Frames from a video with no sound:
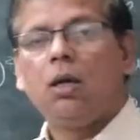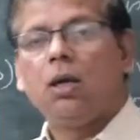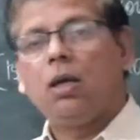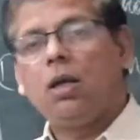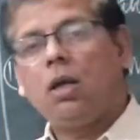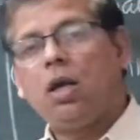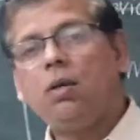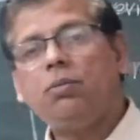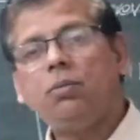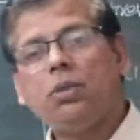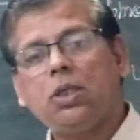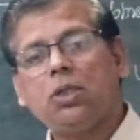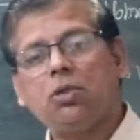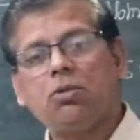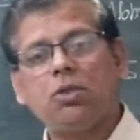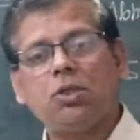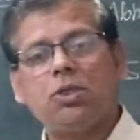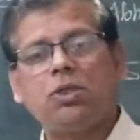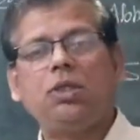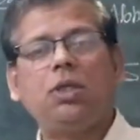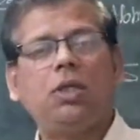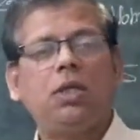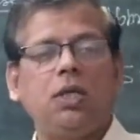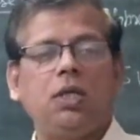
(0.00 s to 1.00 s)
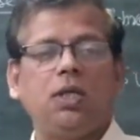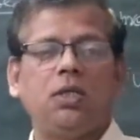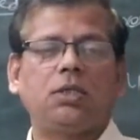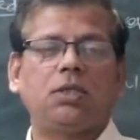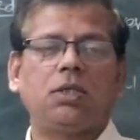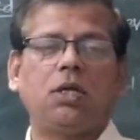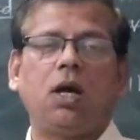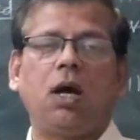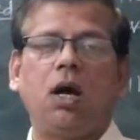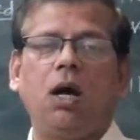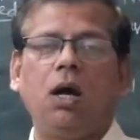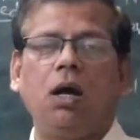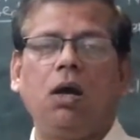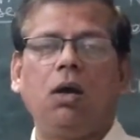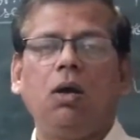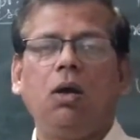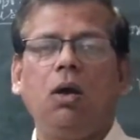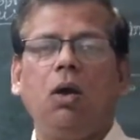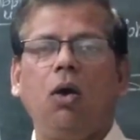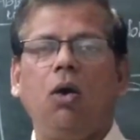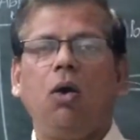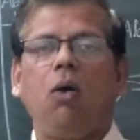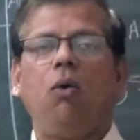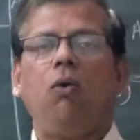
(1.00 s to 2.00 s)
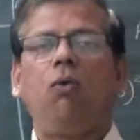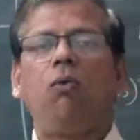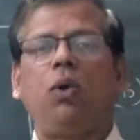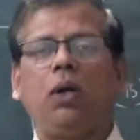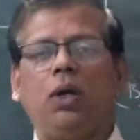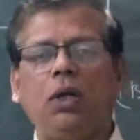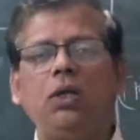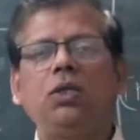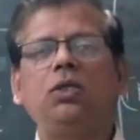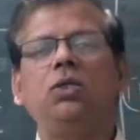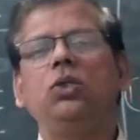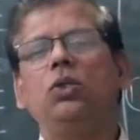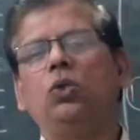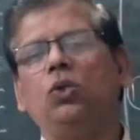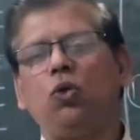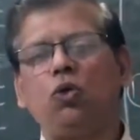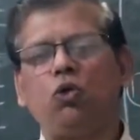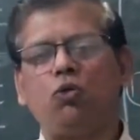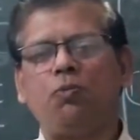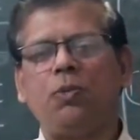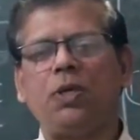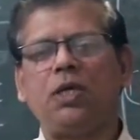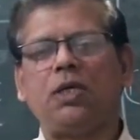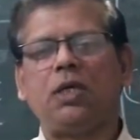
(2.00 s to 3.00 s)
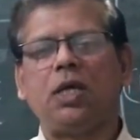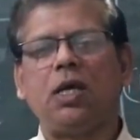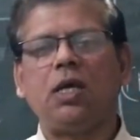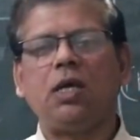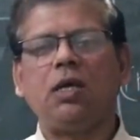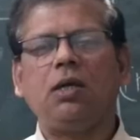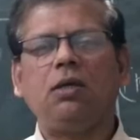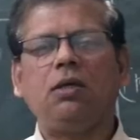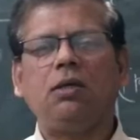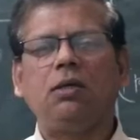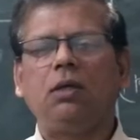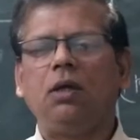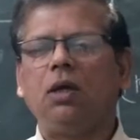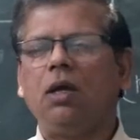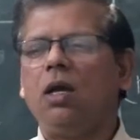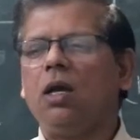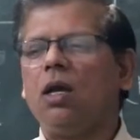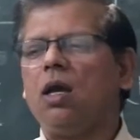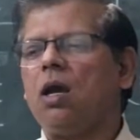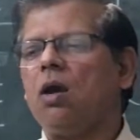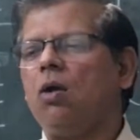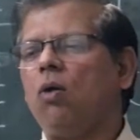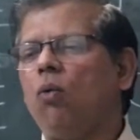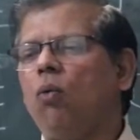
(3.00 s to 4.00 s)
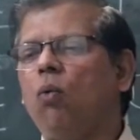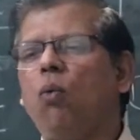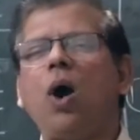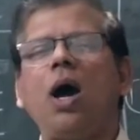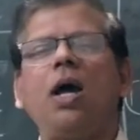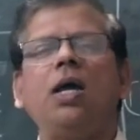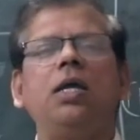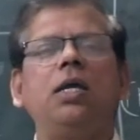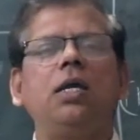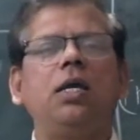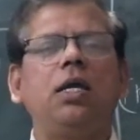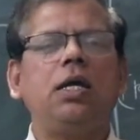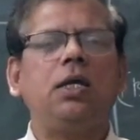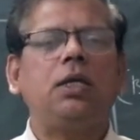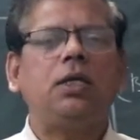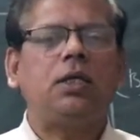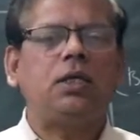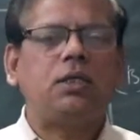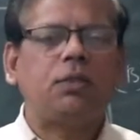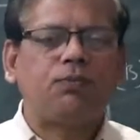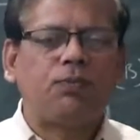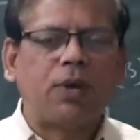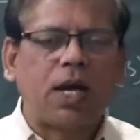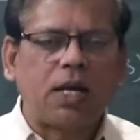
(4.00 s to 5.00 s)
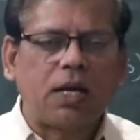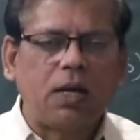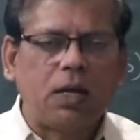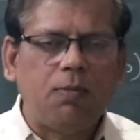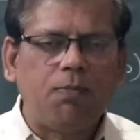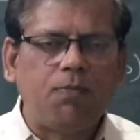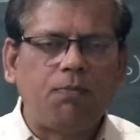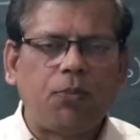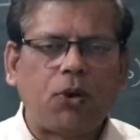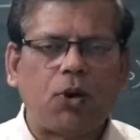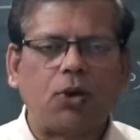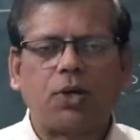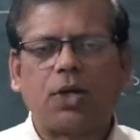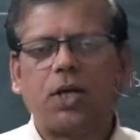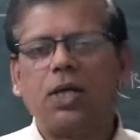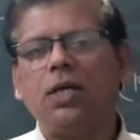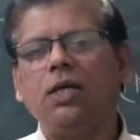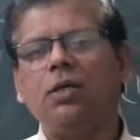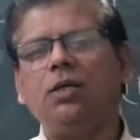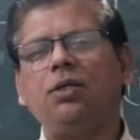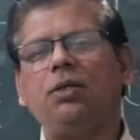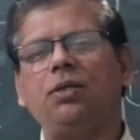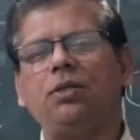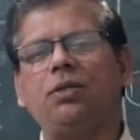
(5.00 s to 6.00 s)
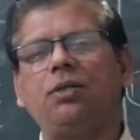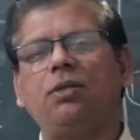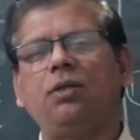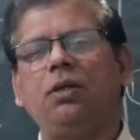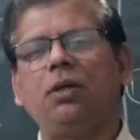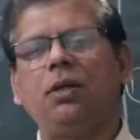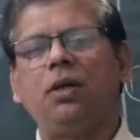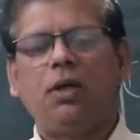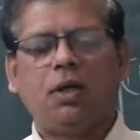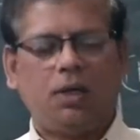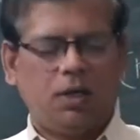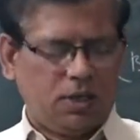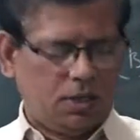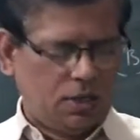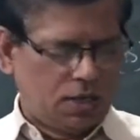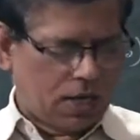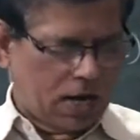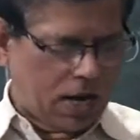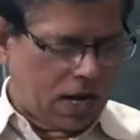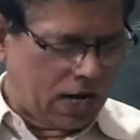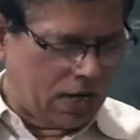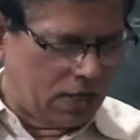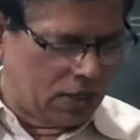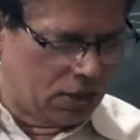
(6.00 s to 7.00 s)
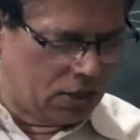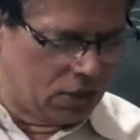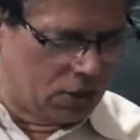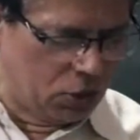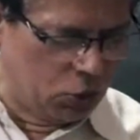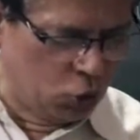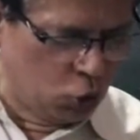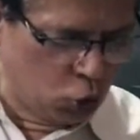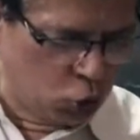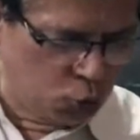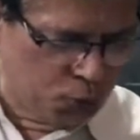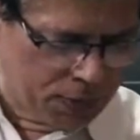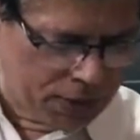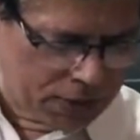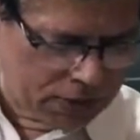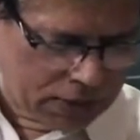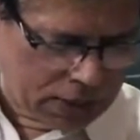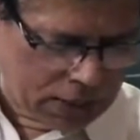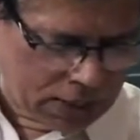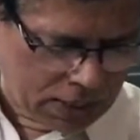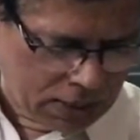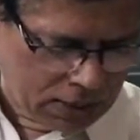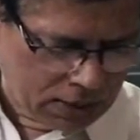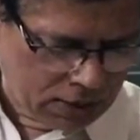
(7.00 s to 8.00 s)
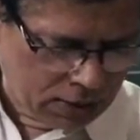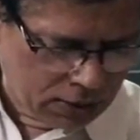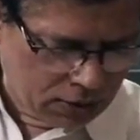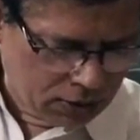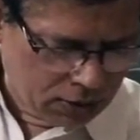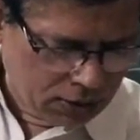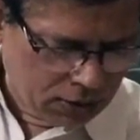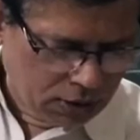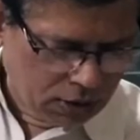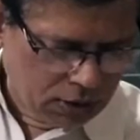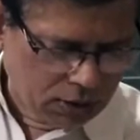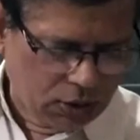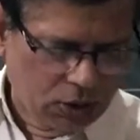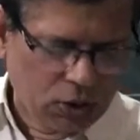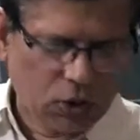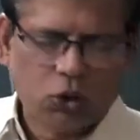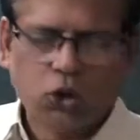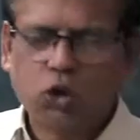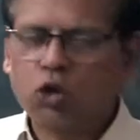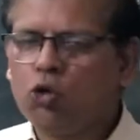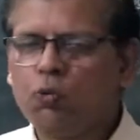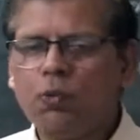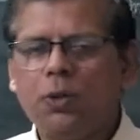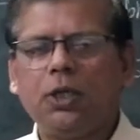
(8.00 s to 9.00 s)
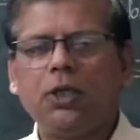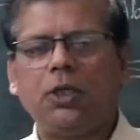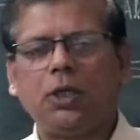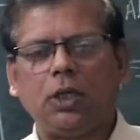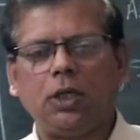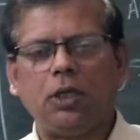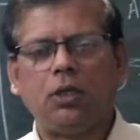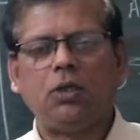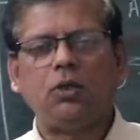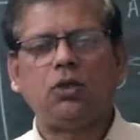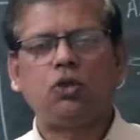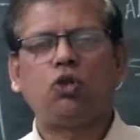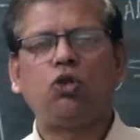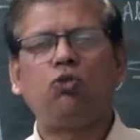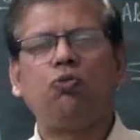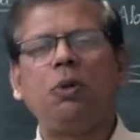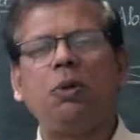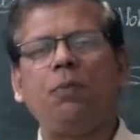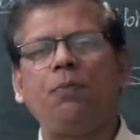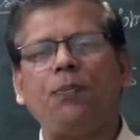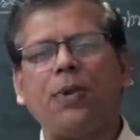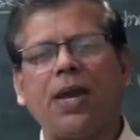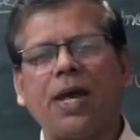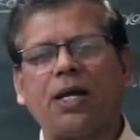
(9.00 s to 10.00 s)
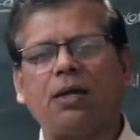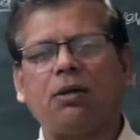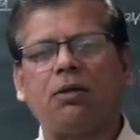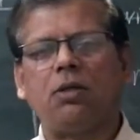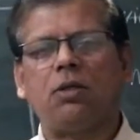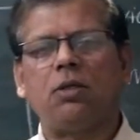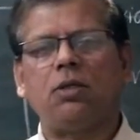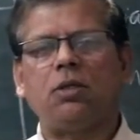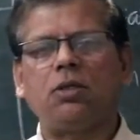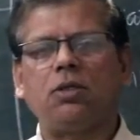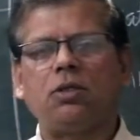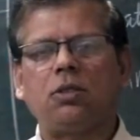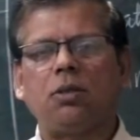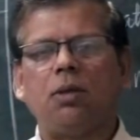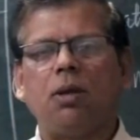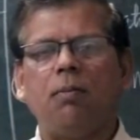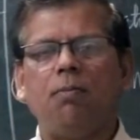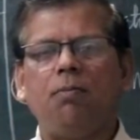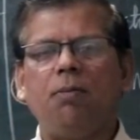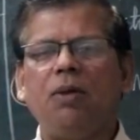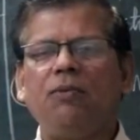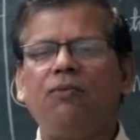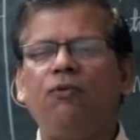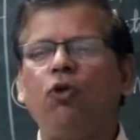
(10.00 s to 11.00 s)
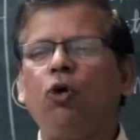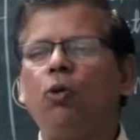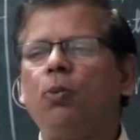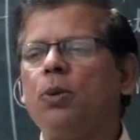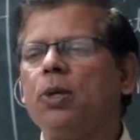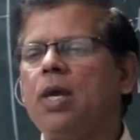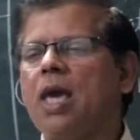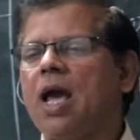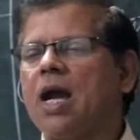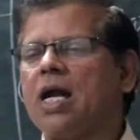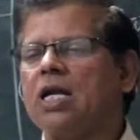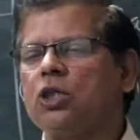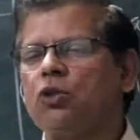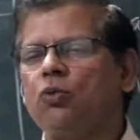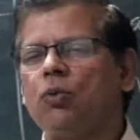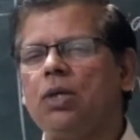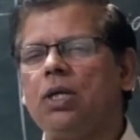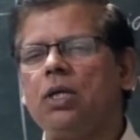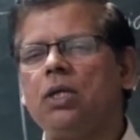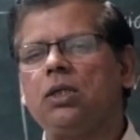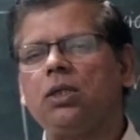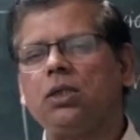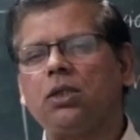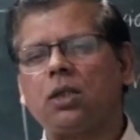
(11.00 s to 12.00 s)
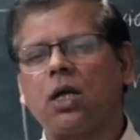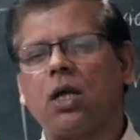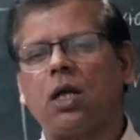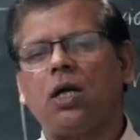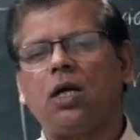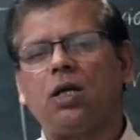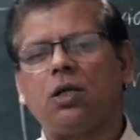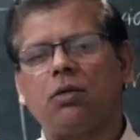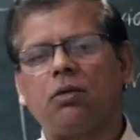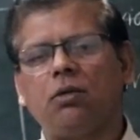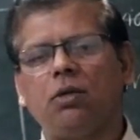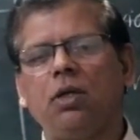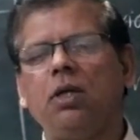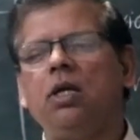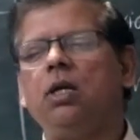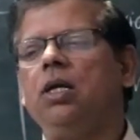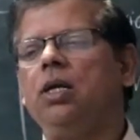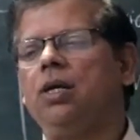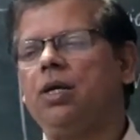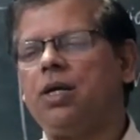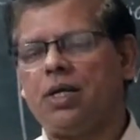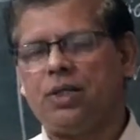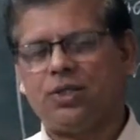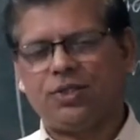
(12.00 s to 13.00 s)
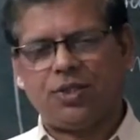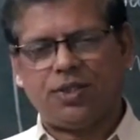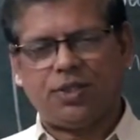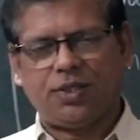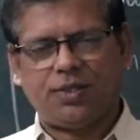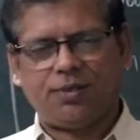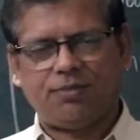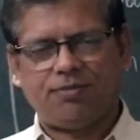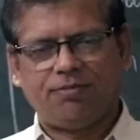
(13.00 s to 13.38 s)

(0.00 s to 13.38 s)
Now the question is, what is note making, why it is very important, and note making should be done, should be practiced before we actually start literature.